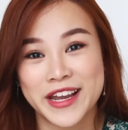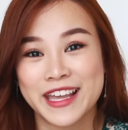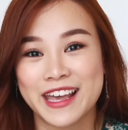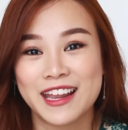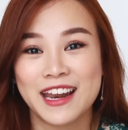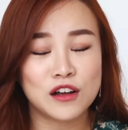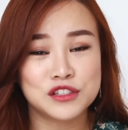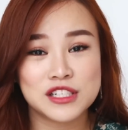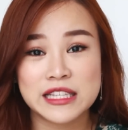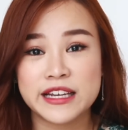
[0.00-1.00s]
ringgit. I'll
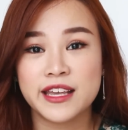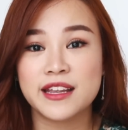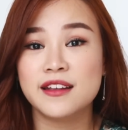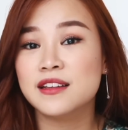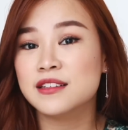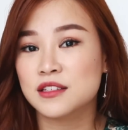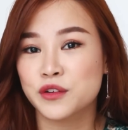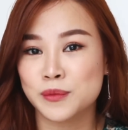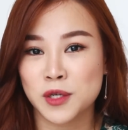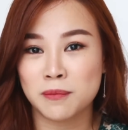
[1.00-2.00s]
just link it in the
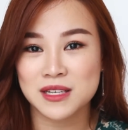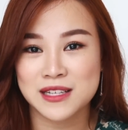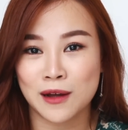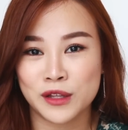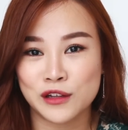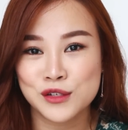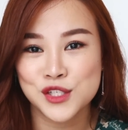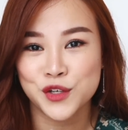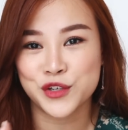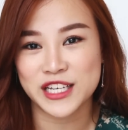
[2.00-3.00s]
description box down below
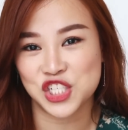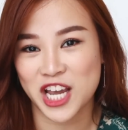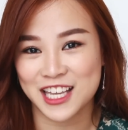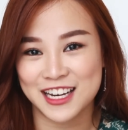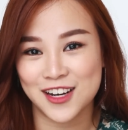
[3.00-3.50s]
so you can check it